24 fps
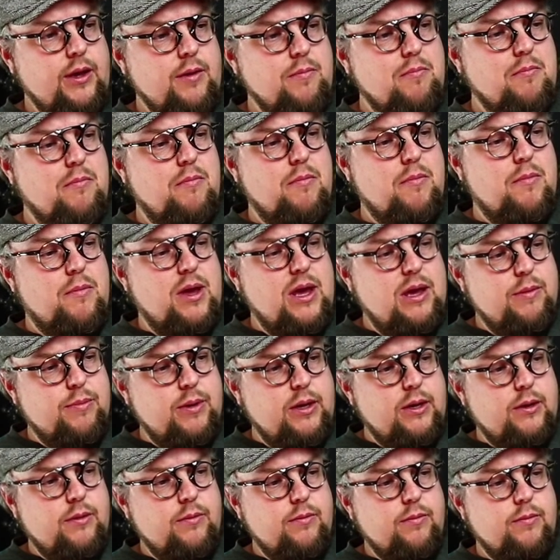
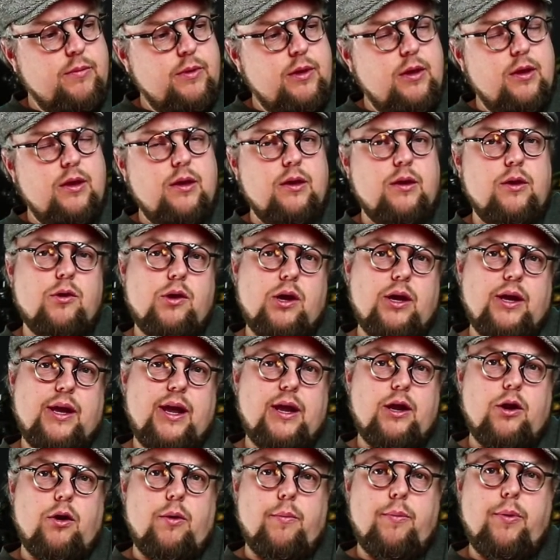Maybe you can
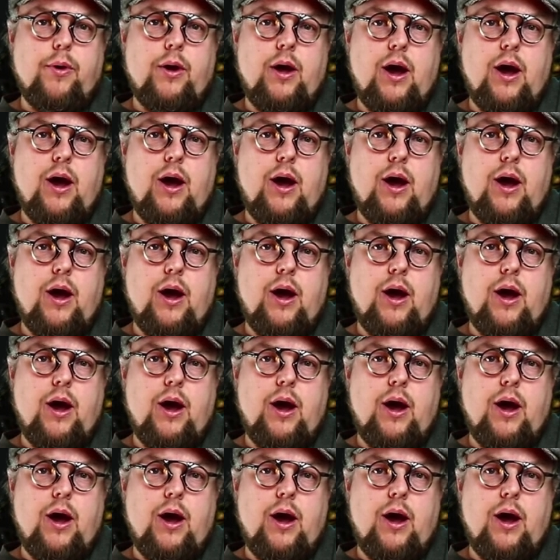get up